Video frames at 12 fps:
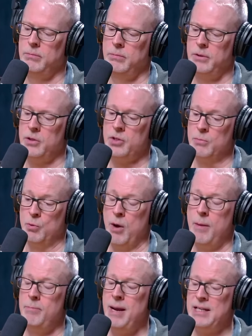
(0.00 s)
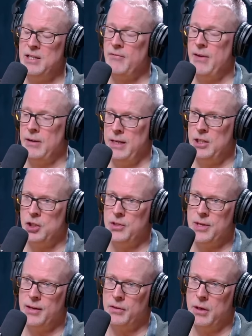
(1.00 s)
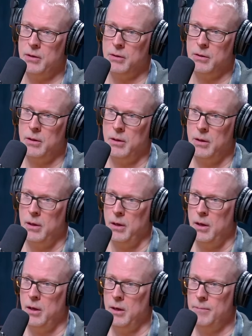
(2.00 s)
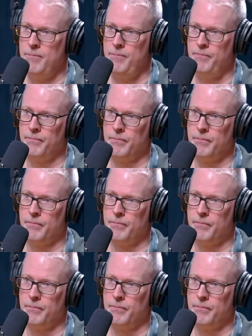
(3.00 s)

there's some amazing foundations out there, and